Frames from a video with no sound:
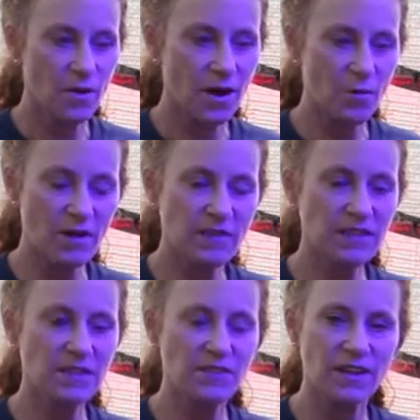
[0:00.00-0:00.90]
uh,
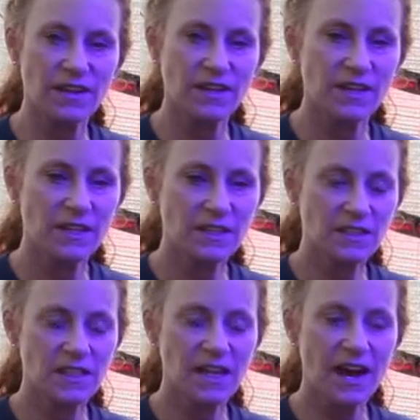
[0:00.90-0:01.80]
wavelengths of light to
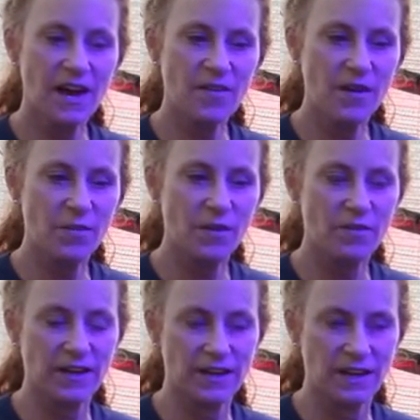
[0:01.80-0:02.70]
see how they will
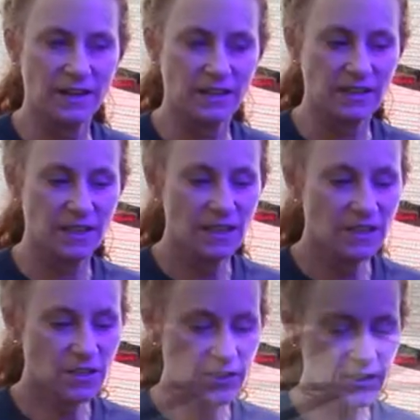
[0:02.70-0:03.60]
affect lettuce. So